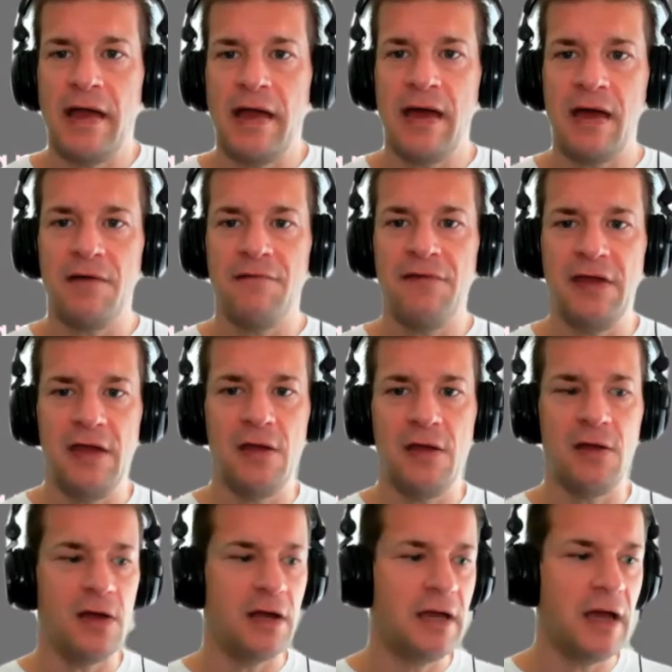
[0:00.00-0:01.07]
have
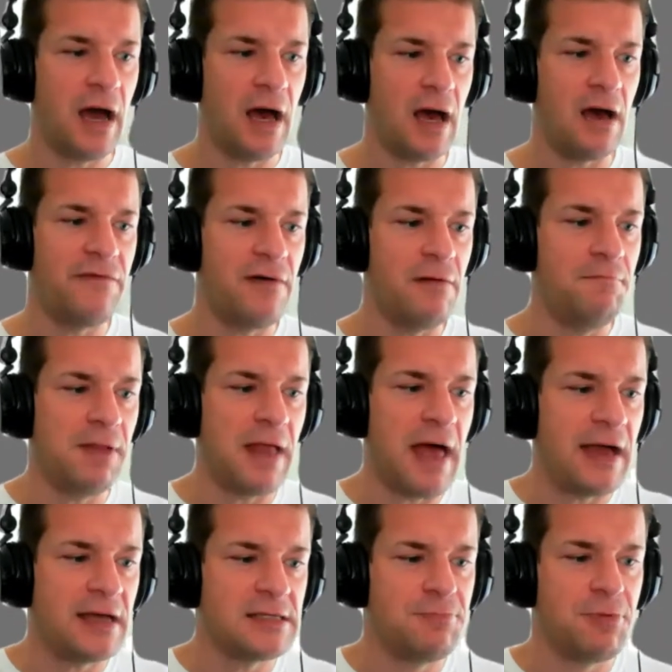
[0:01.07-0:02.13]
here Gav
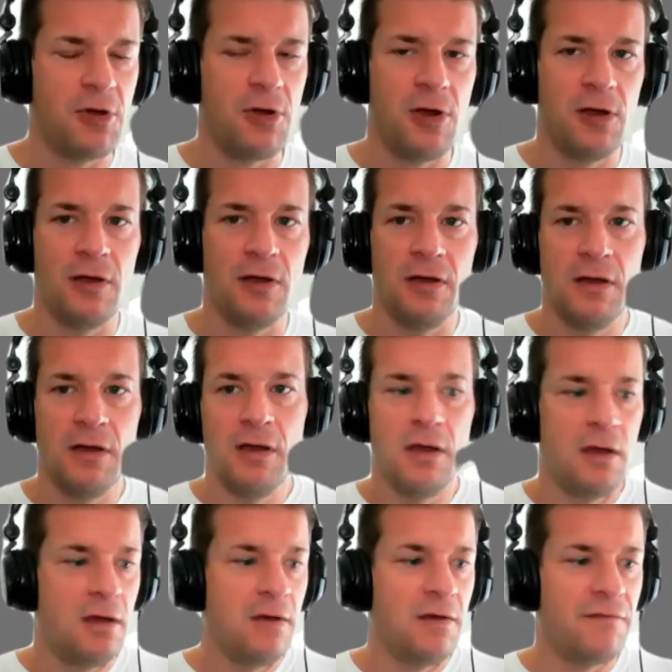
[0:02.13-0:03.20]
Blaxberg
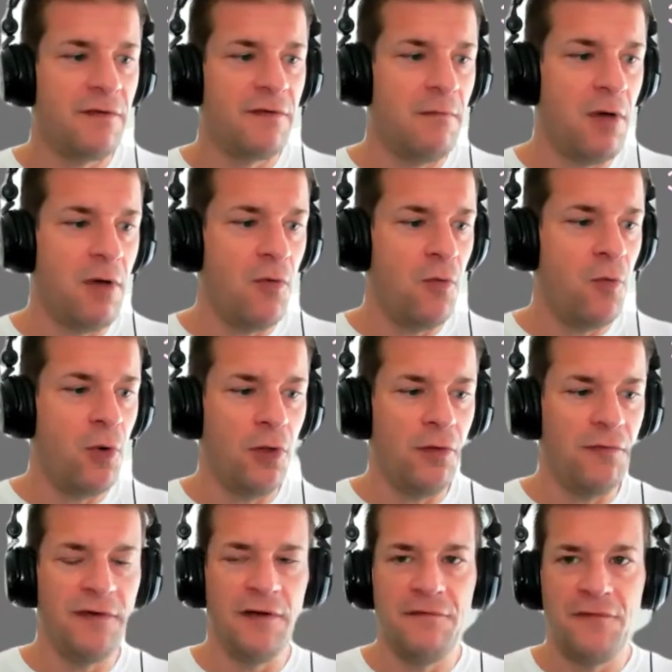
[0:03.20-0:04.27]
from
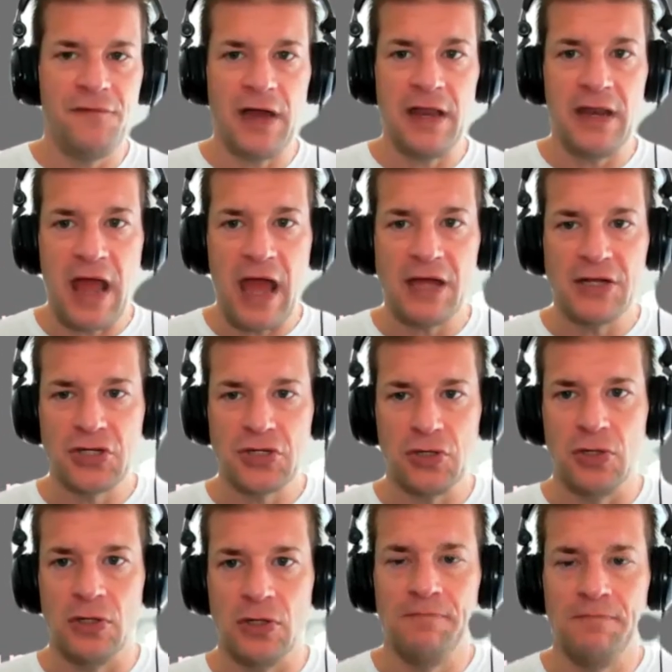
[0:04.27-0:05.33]
Wolf
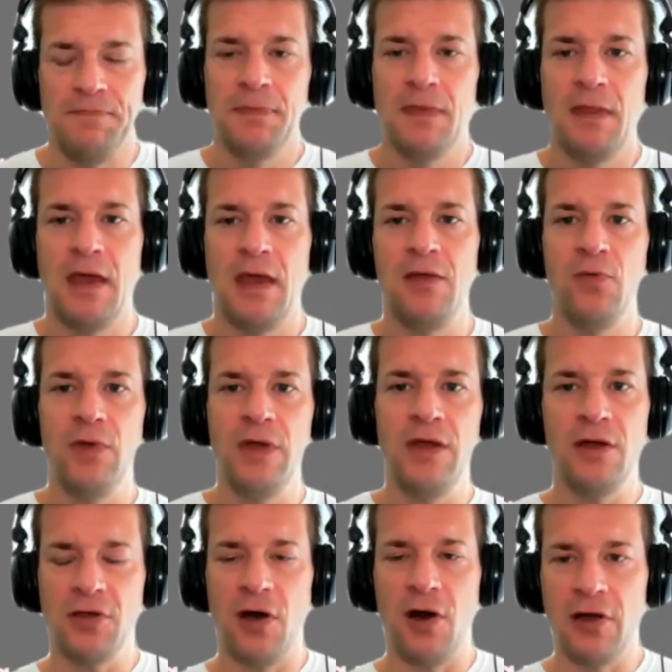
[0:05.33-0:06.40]
Financial, and we
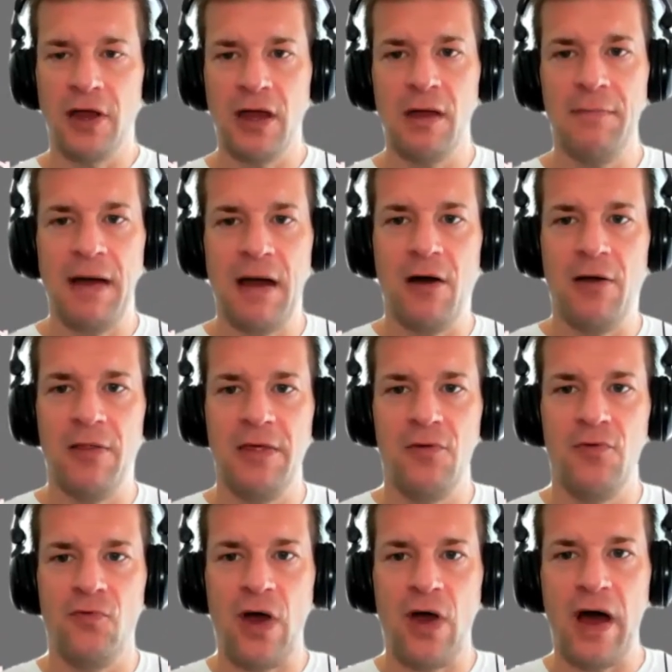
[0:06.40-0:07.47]
are talking about the
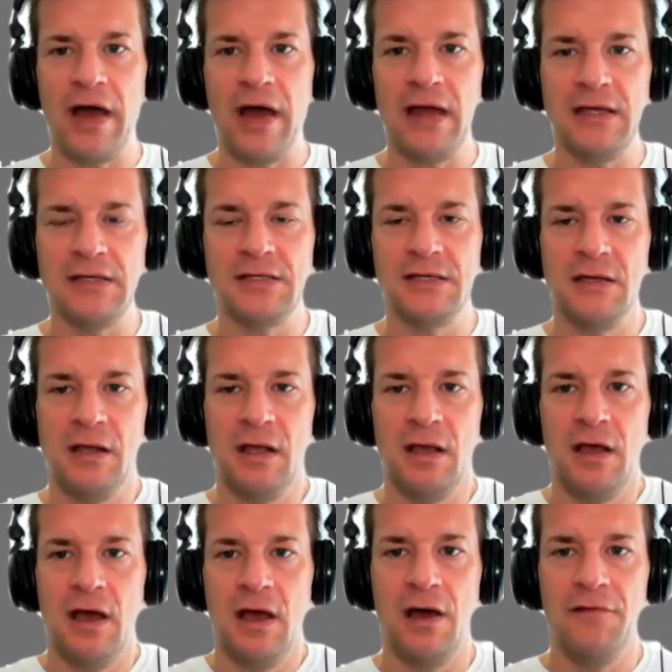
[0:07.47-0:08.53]
rise
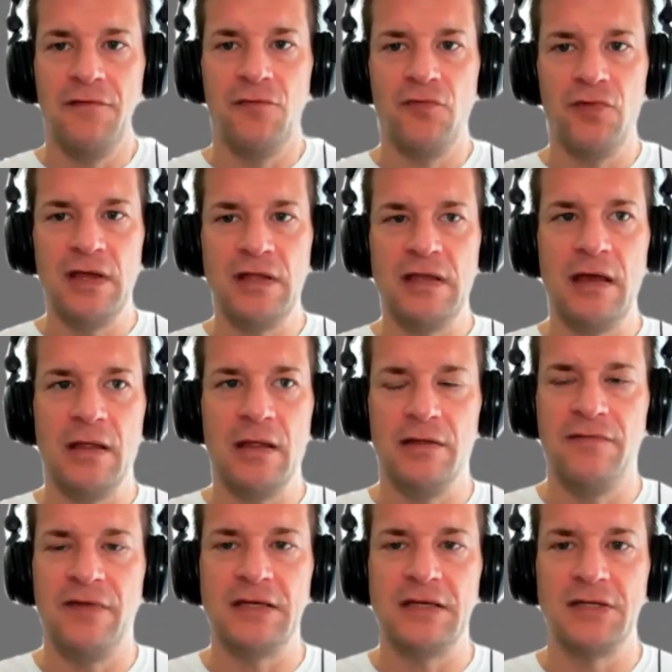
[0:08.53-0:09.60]
of retail
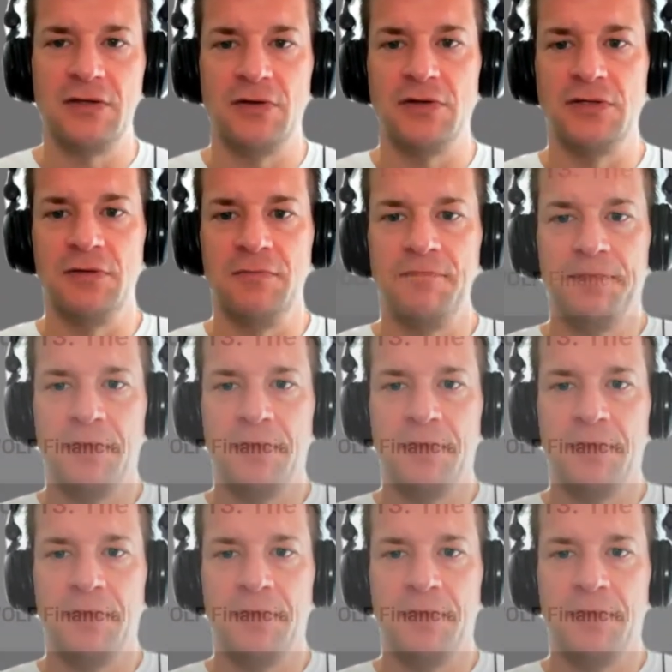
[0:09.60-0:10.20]
investors,